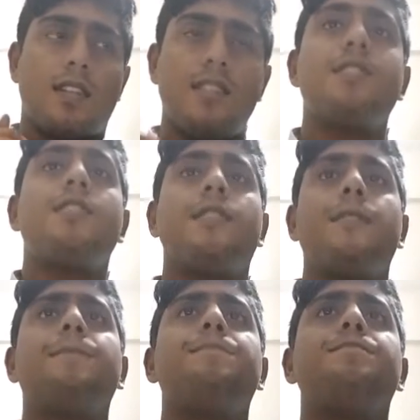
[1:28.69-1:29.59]

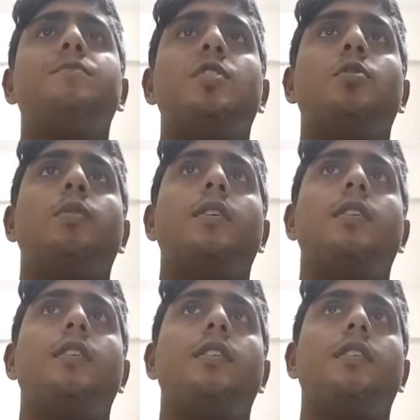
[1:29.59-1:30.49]
consider you
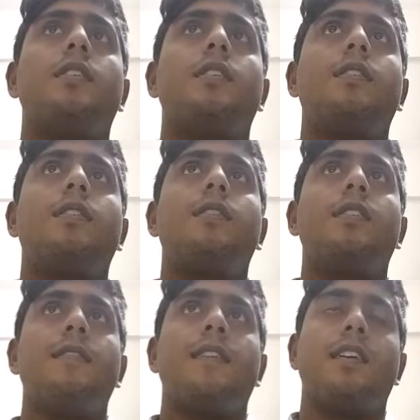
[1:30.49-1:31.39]
were
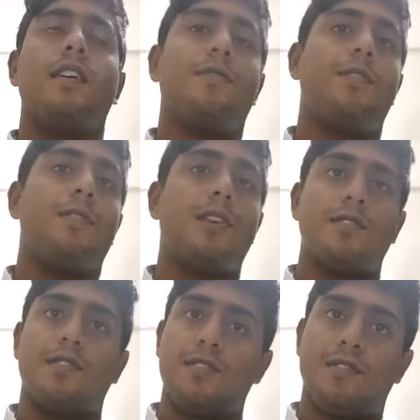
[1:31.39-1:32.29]
living a few
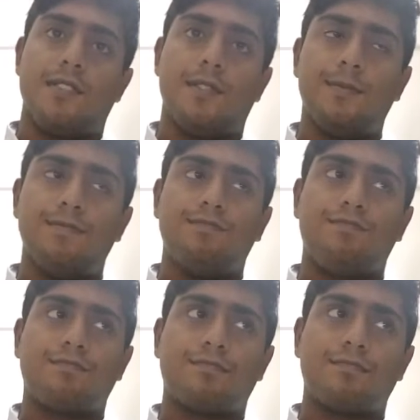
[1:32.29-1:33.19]
thousand years ago,
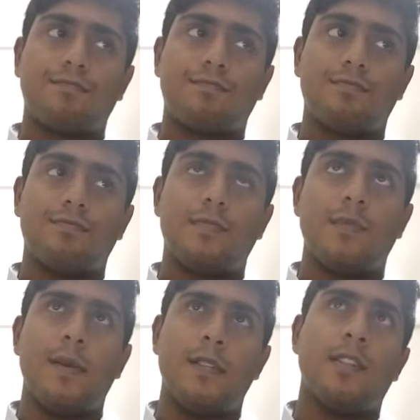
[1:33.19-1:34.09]

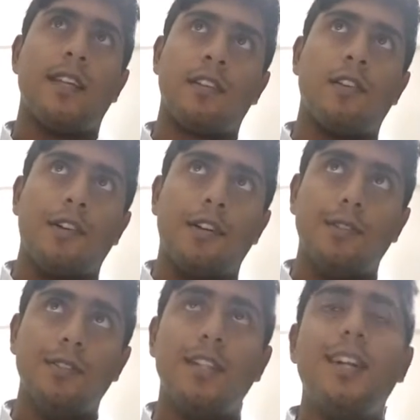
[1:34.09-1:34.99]
maybe not that long
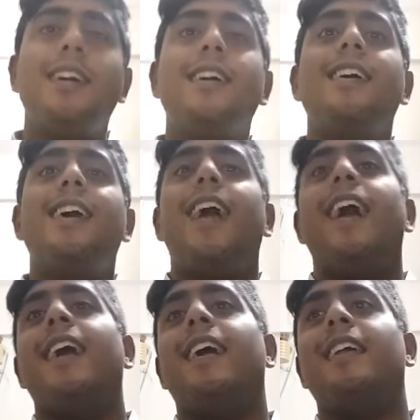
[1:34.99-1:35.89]
ago,
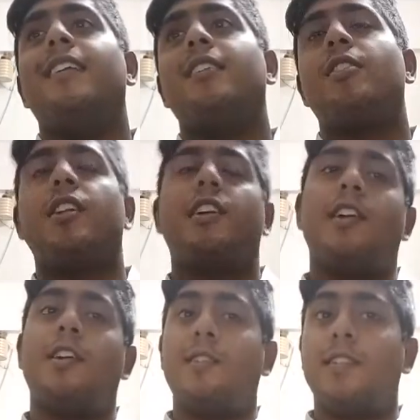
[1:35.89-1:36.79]
and you had to
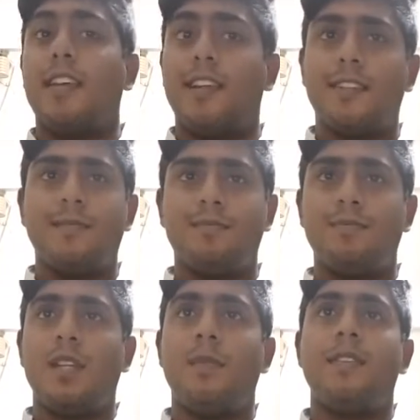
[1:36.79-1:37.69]
get around a lake,
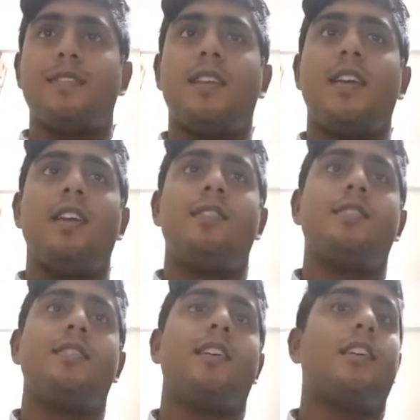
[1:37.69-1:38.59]
maybe say 8
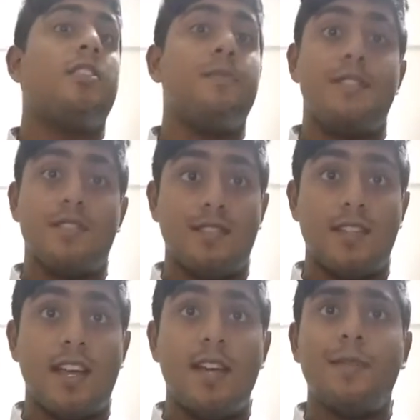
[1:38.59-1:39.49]
to 10 kilometers in
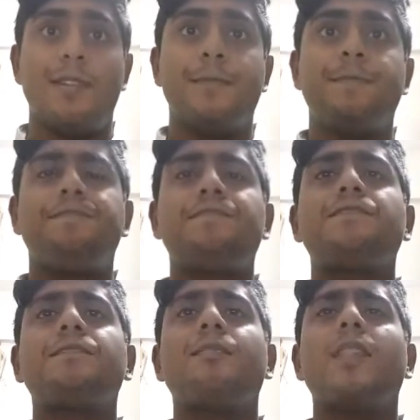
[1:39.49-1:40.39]
diameter.
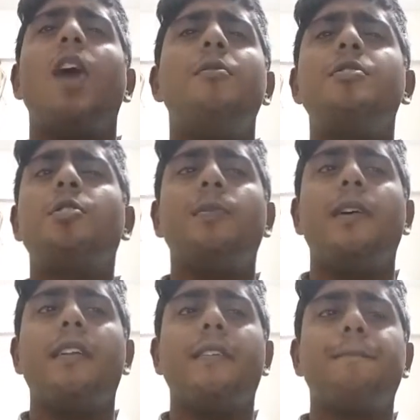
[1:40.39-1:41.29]
How would you go
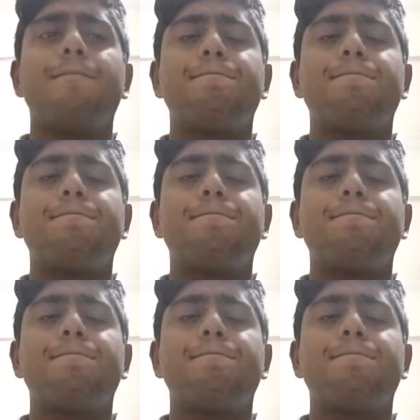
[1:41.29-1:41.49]
about it?